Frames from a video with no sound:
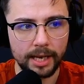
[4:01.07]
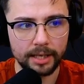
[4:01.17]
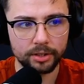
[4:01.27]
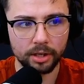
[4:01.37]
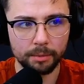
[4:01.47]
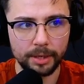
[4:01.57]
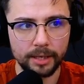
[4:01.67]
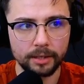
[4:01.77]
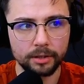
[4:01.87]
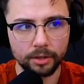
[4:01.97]
it's going to
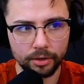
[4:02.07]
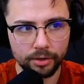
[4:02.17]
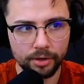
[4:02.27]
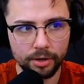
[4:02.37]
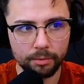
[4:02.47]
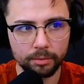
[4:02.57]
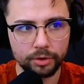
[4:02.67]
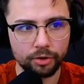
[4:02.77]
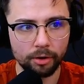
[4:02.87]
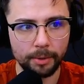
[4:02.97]
be the new
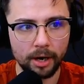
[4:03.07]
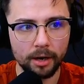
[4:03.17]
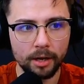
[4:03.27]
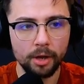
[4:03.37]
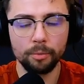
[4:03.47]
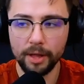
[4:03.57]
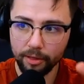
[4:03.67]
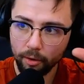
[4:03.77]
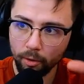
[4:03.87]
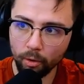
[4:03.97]
StreamerBot
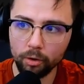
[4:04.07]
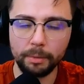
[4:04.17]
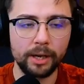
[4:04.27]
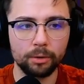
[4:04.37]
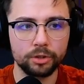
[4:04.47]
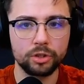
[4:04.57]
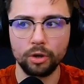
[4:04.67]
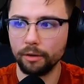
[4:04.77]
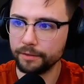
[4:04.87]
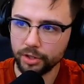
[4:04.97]
with all my old
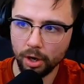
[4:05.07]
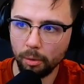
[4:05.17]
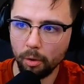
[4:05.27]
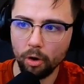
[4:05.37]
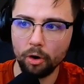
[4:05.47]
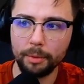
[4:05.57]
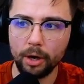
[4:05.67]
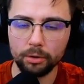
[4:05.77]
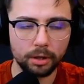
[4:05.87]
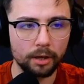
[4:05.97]
stuff. So all my
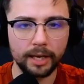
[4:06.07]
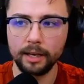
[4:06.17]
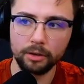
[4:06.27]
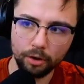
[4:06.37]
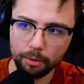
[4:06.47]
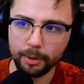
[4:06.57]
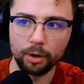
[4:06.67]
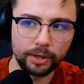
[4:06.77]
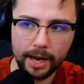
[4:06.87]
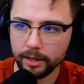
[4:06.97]
old login, all my
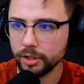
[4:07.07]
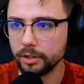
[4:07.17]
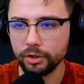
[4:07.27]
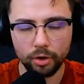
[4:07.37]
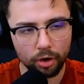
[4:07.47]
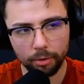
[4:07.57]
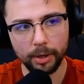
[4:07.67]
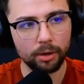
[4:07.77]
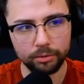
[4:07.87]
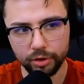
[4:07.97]
old actions, all
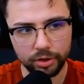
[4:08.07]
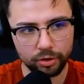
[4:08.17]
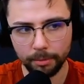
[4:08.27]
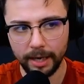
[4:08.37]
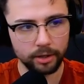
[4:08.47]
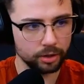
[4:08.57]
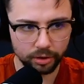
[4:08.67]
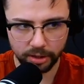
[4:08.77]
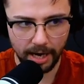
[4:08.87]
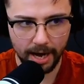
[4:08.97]
my old sub
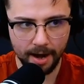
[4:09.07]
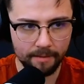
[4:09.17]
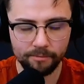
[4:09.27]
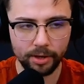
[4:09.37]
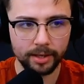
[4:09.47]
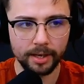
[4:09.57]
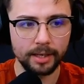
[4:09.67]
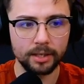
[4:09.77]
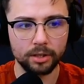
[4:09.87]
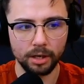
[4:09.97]
actions, everything
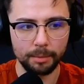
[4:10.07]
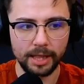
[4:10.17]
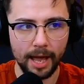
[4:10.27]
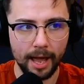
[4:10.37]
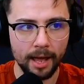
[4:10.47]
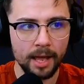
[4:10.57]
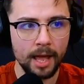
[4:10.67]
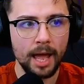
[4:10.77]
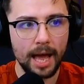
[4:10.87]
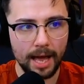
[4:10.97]
is going to be there.
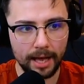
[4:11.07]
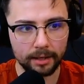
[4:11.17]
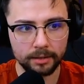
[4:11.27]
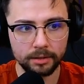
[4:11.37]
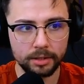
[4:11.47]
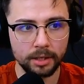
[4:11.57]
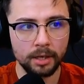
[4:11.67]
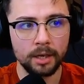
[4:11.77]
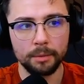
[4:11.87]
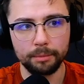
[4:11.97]
And
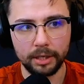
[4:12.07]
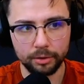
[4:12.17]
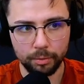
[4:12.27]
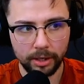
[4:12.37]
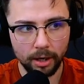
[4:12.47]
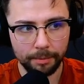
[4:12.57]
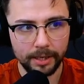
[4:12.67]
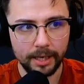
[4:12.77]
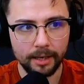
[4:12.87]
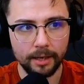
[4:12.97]
because we
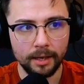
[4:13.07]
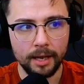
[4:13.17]
copied it,